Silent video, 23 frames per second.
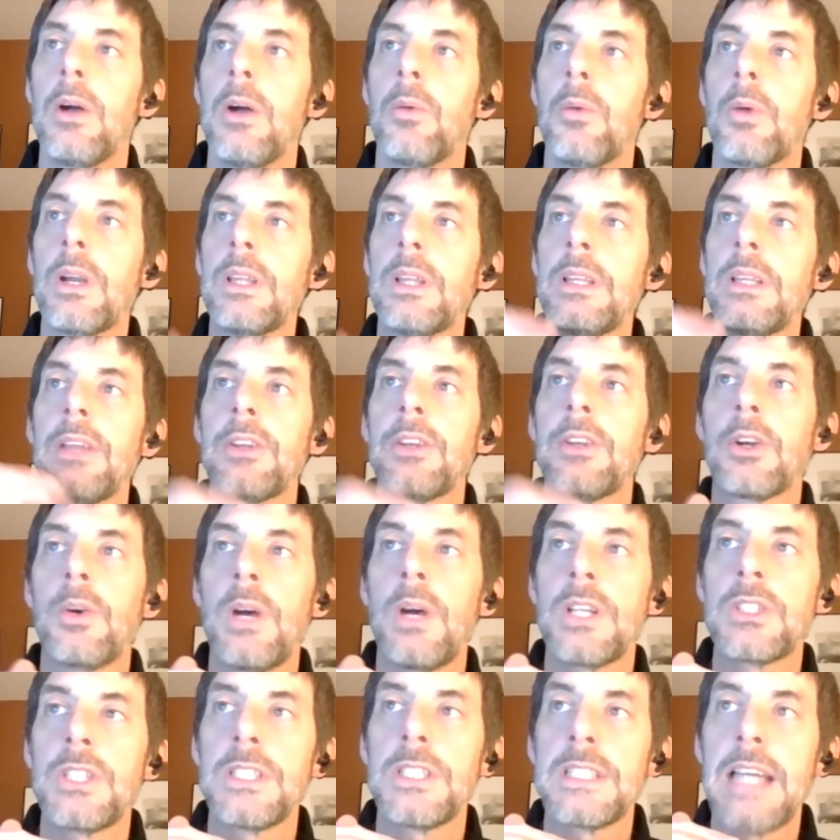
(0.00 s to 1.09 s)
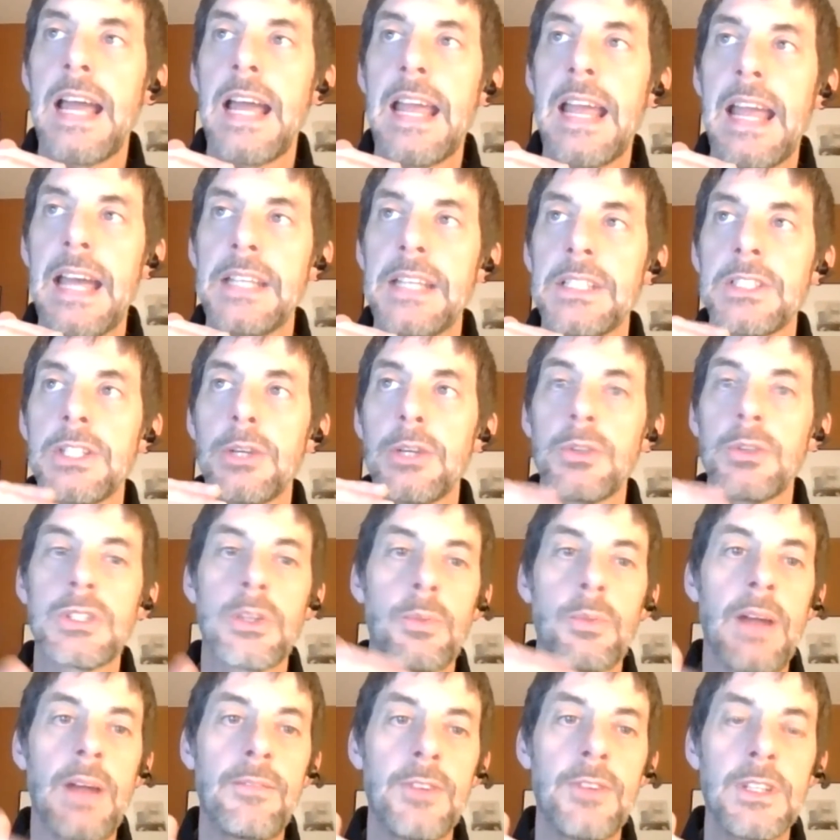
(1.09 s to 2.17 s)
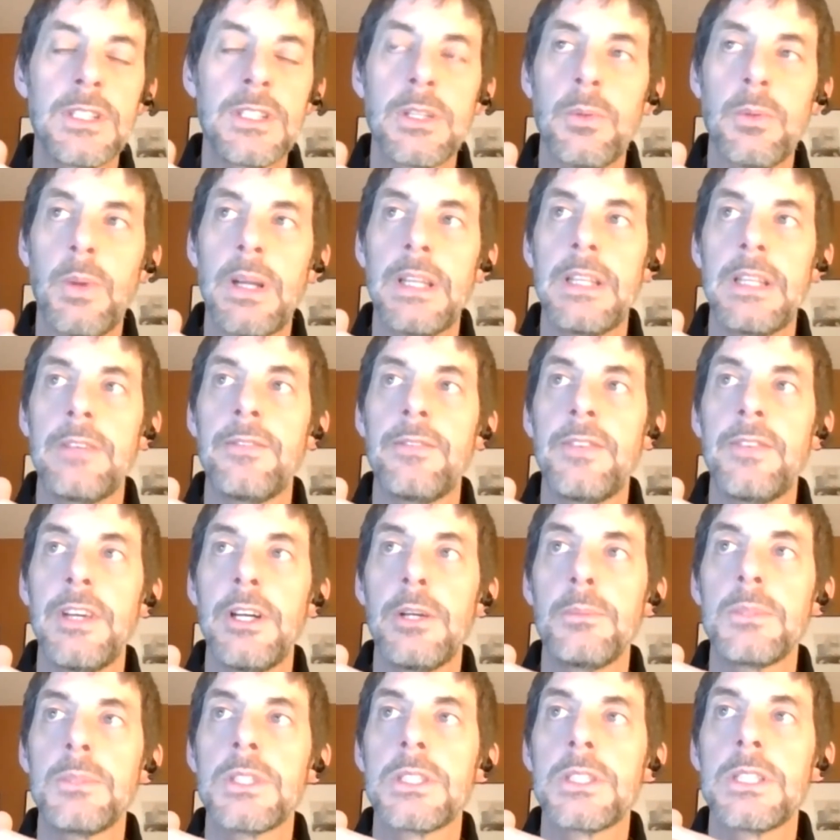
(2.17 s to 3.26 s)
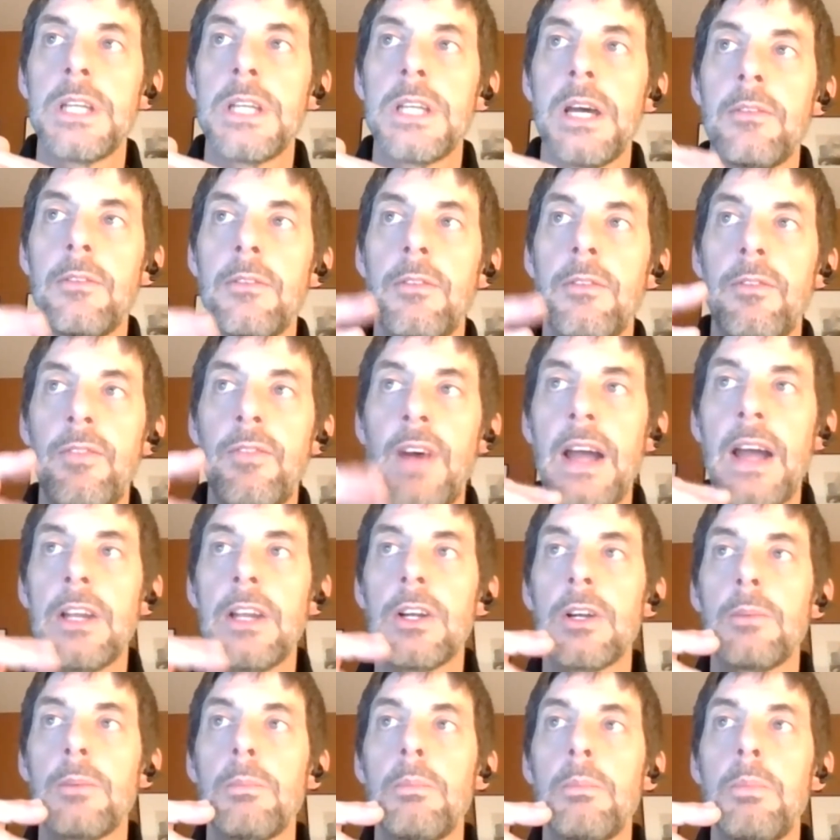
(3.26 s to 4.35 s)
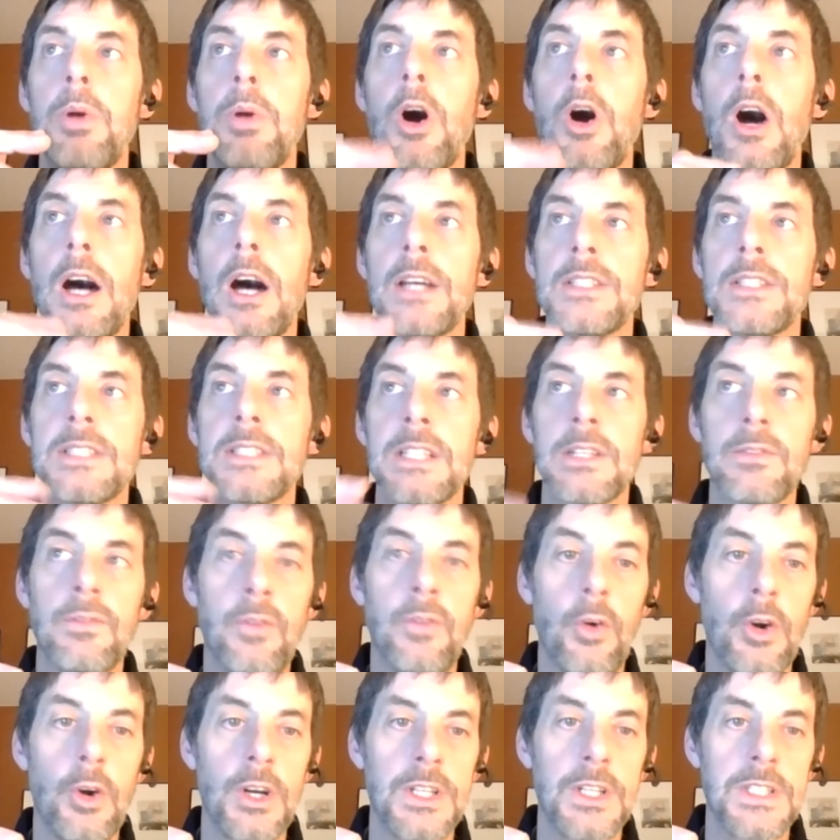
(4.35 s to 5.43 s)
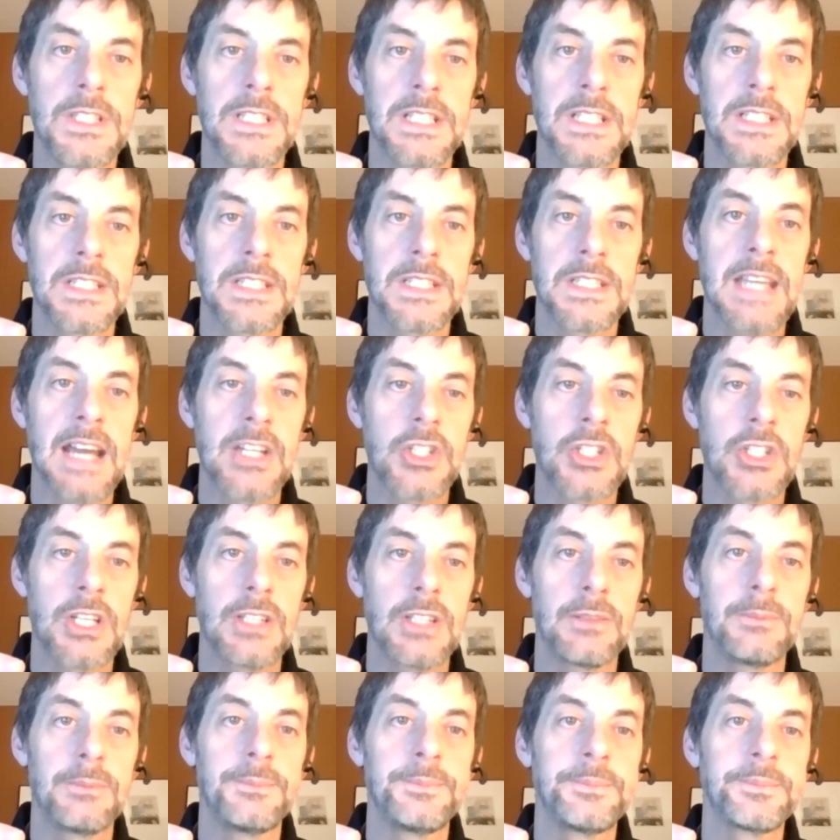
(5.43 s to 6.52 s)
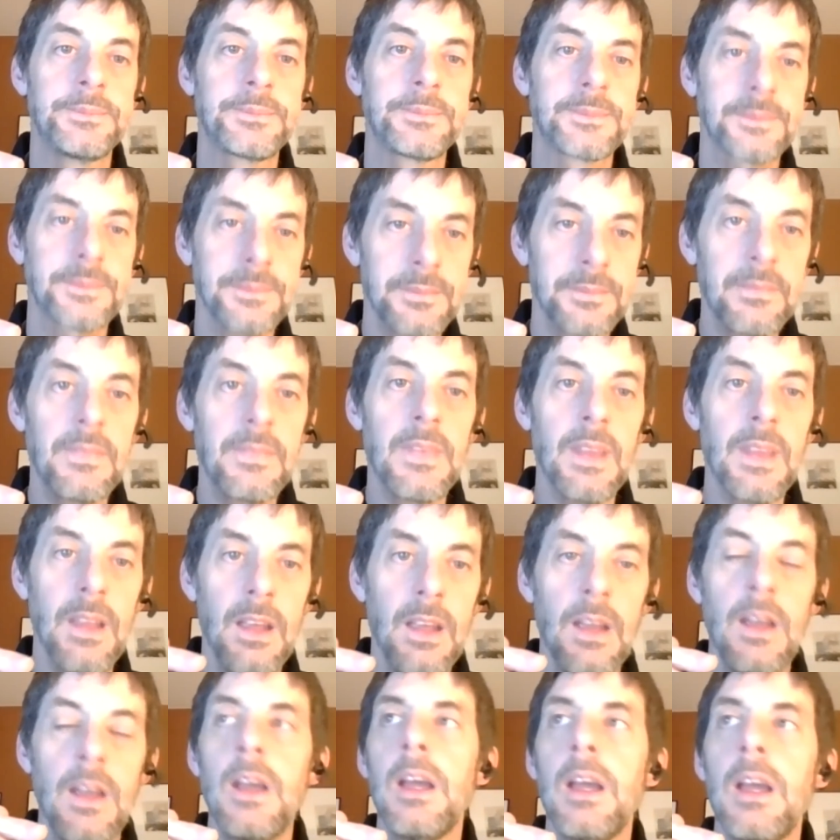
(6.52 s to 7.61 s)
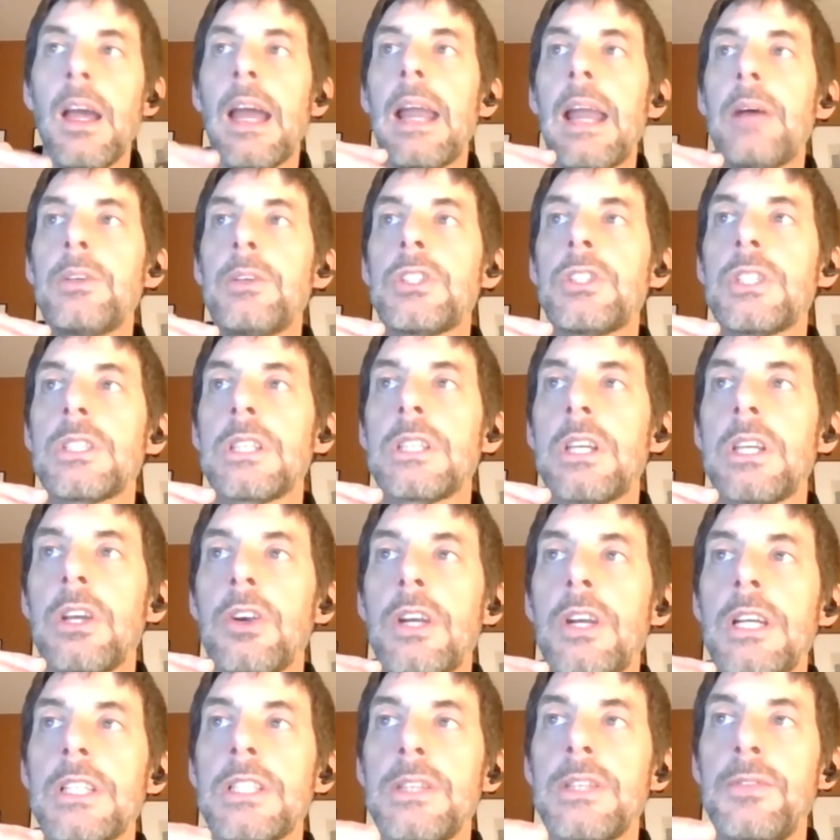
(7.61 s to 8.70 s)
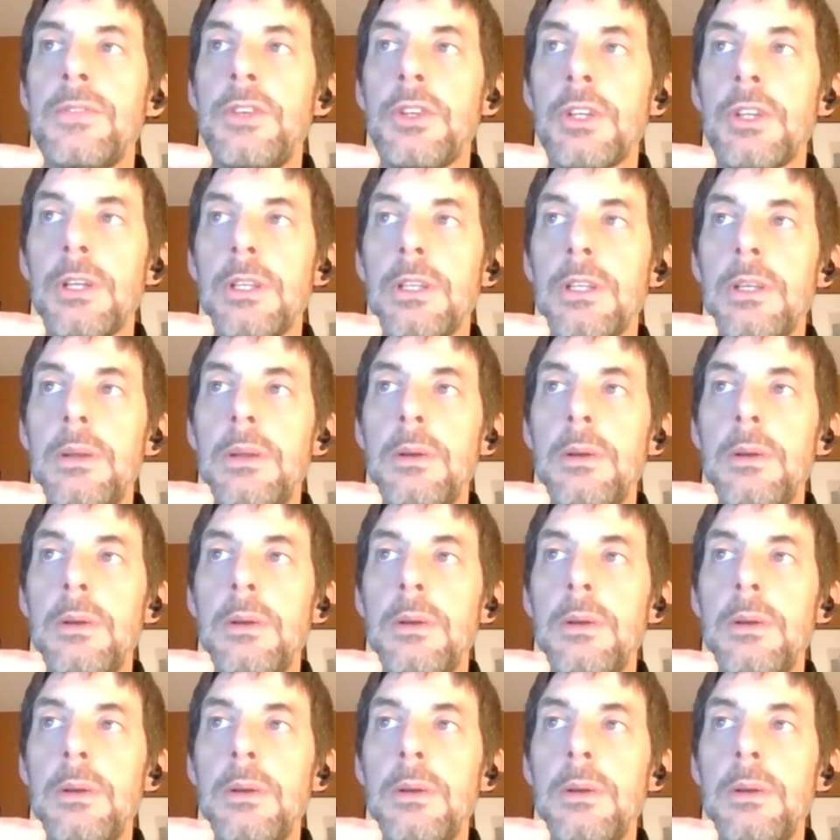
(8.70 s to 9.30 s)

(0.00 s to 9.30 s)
One of the other questions I had is there was a reference in one of the films to fire pausing forest succession. And I was just curious if you could